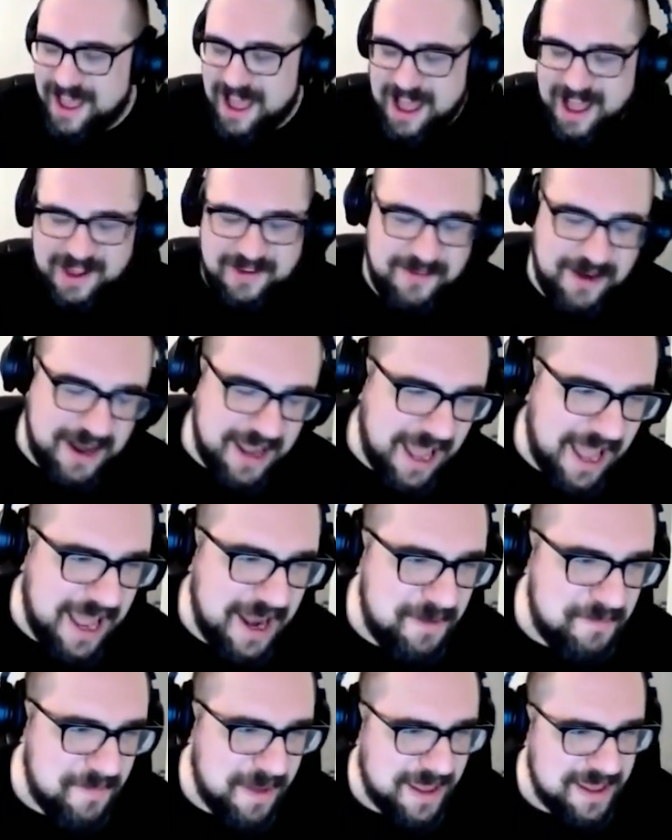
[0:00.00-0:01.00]
I
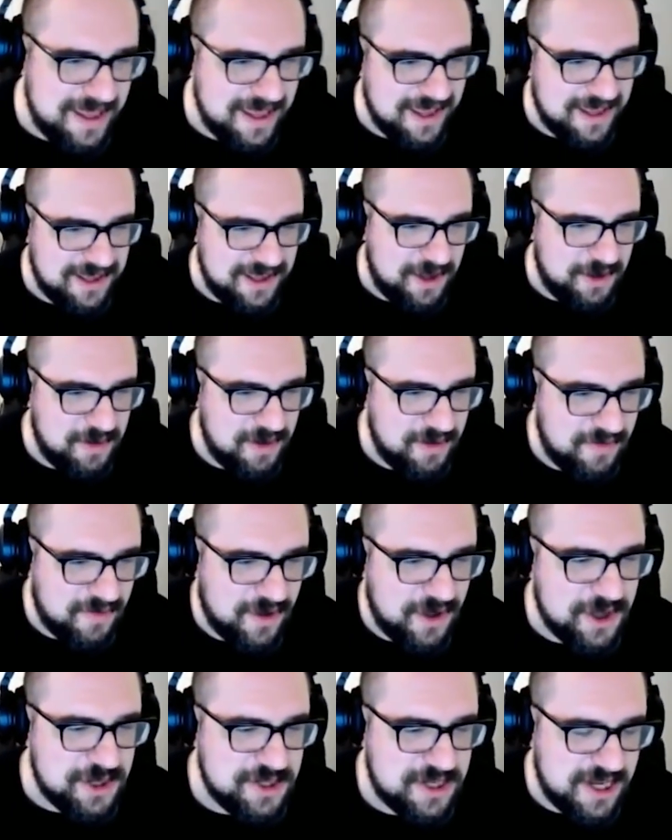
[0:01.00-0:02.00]
had a mate at
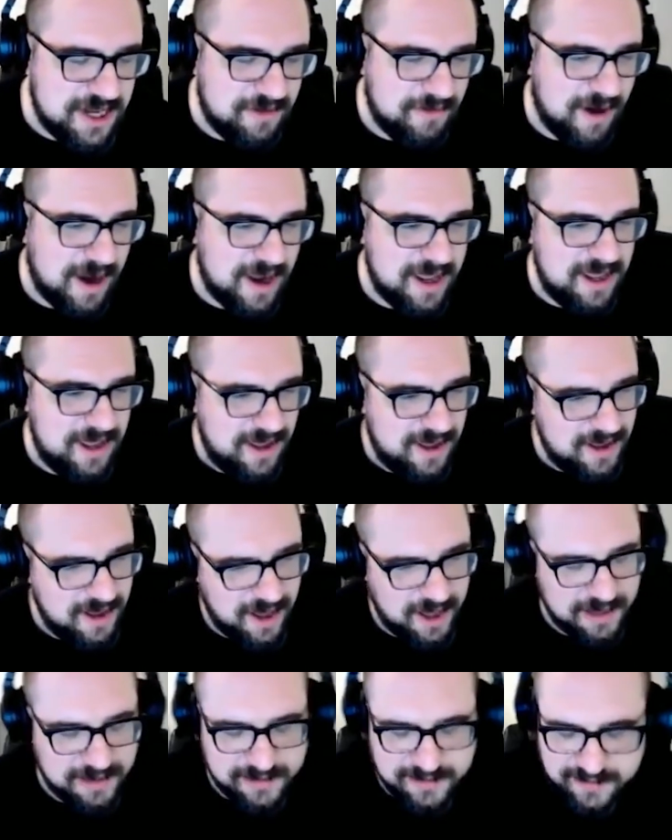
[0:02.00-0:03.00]
university, right?
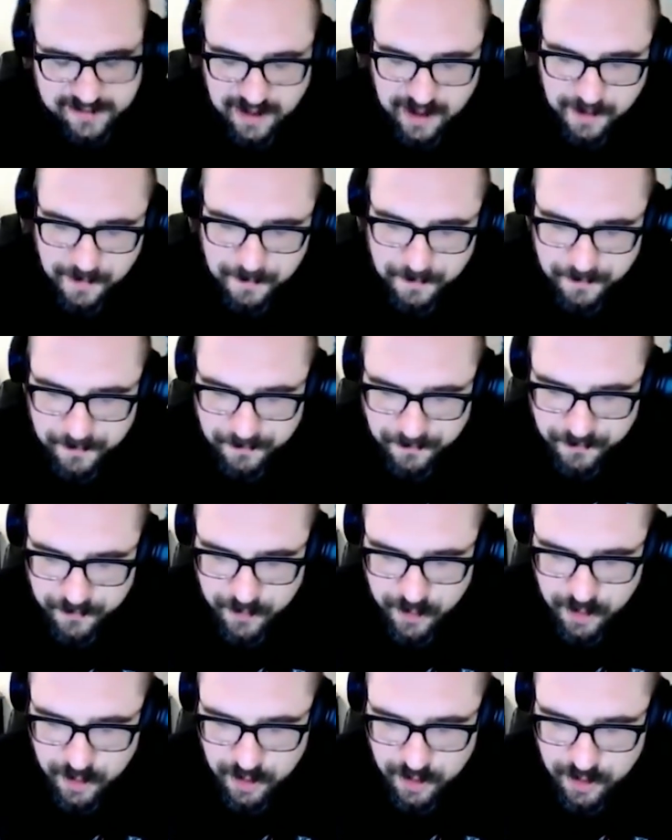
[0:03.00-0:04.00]
And
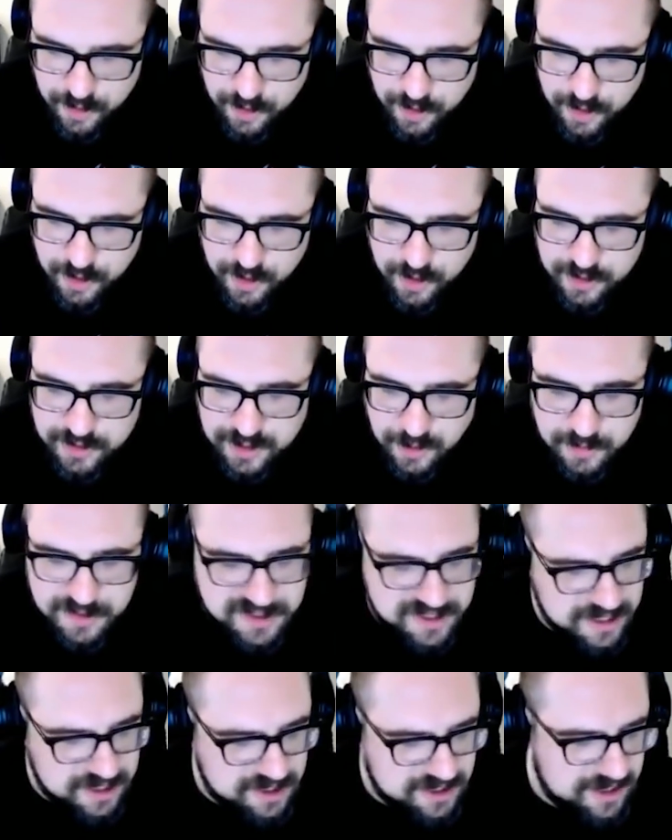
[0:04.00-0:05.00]
there was
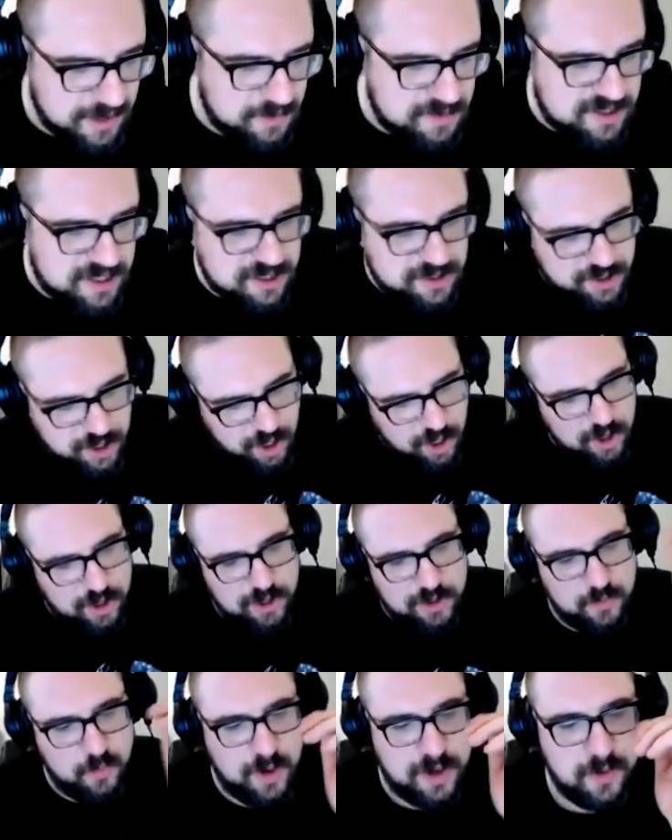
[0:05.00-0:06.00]
this
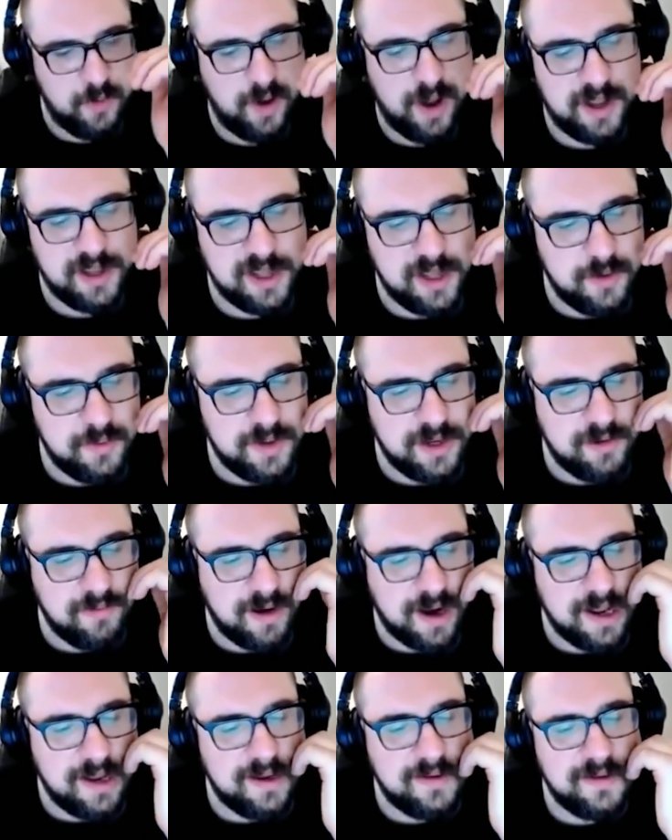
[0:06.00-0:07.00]
girl who went by uni,
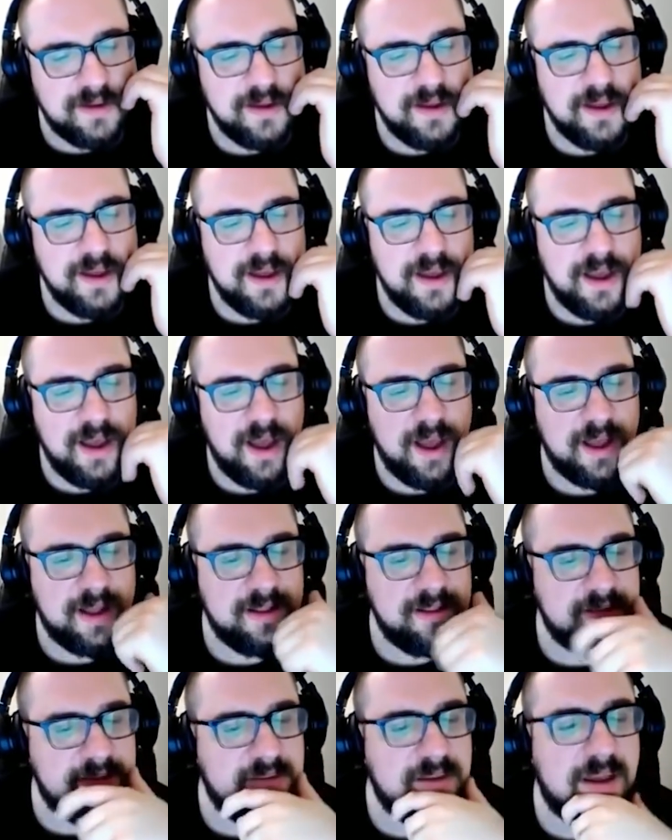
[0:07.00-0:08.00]
right?
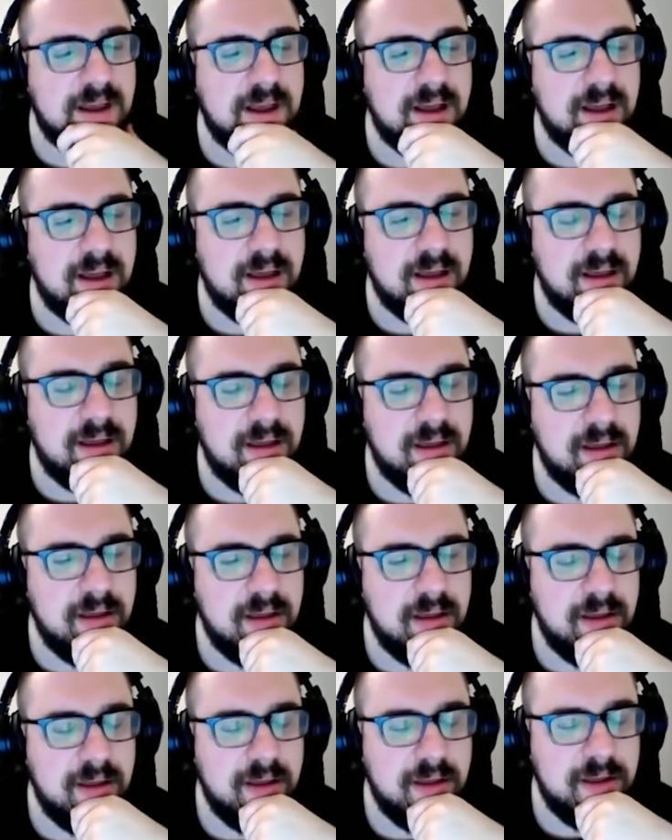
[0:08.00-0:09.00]
And
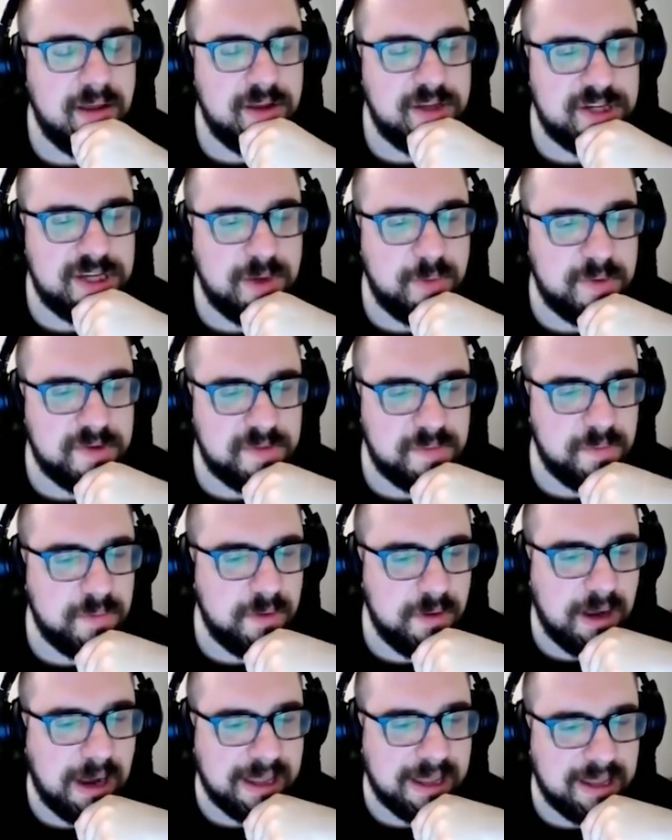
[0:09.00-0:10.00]
she was
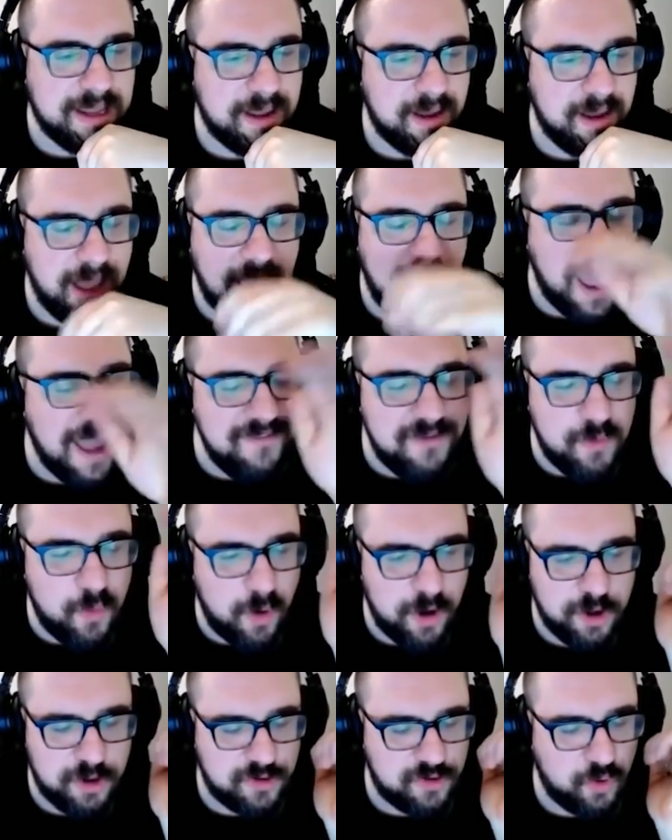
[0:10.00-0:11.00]
like,
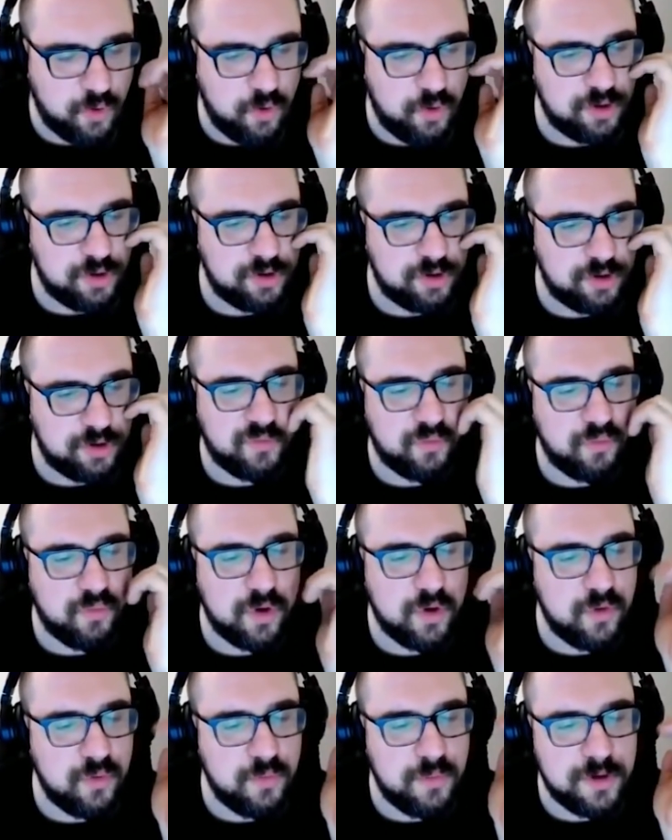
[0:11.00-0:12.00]
everyone had told all
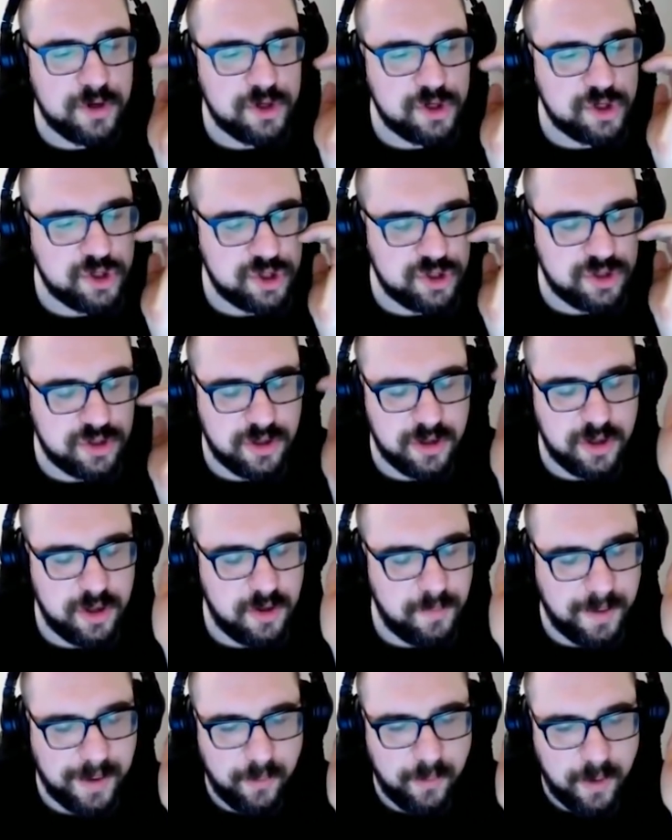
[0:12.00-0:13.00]
these rumors
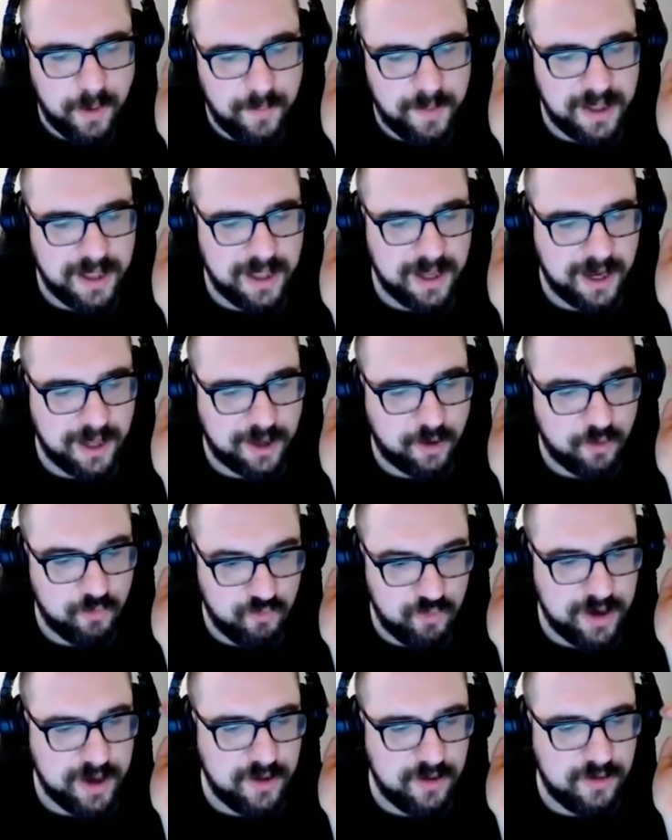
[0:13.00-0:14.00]
about her being like a
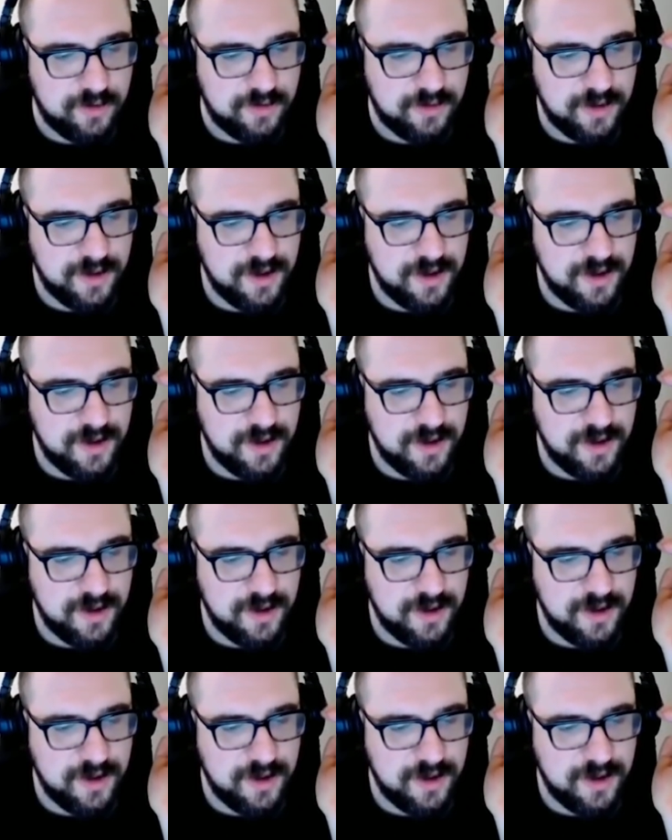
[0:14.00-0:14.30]
real